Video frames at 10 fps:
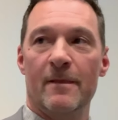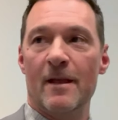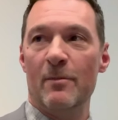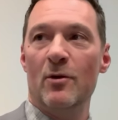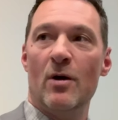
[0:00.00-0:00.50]

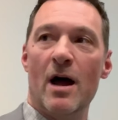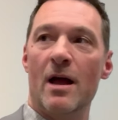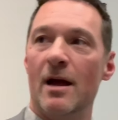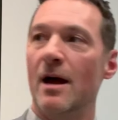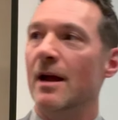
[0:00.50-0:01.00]

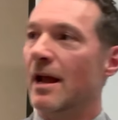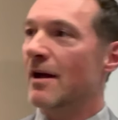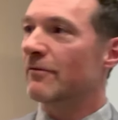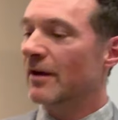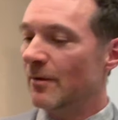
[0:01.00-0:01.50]

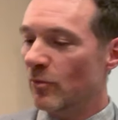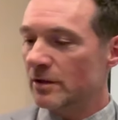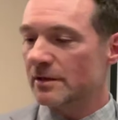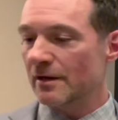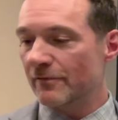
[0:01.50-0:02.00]
WIIFM.
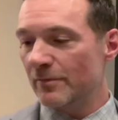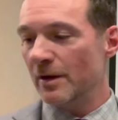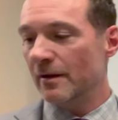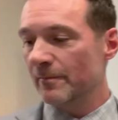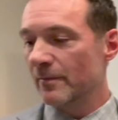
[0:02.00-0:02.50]
What's in it for
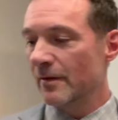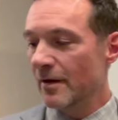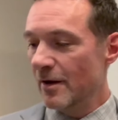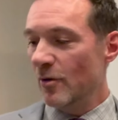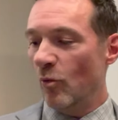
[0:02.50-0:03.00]
me?
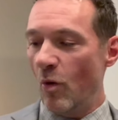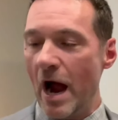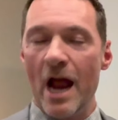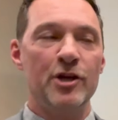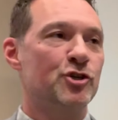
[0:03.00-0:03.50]

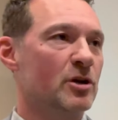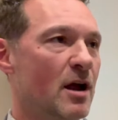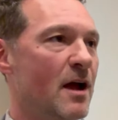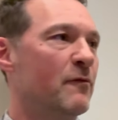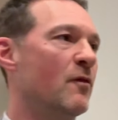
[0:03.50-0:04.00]
Why should
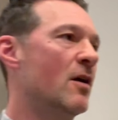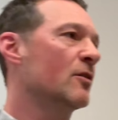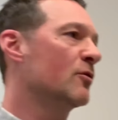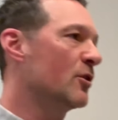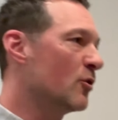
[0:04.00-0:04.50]
I
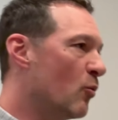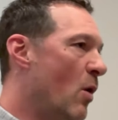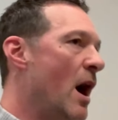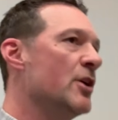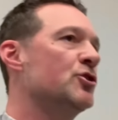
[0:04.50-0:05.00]
follow you?
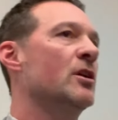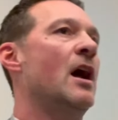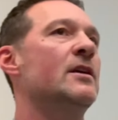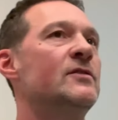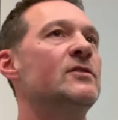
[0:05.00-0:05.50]
Why should
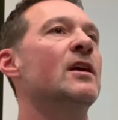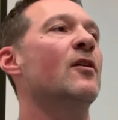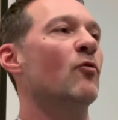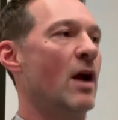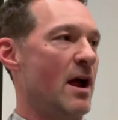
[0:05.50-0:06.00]
I stick
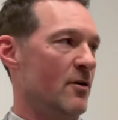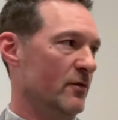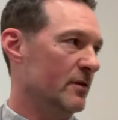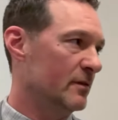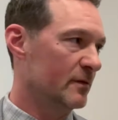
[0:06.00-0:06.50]
around?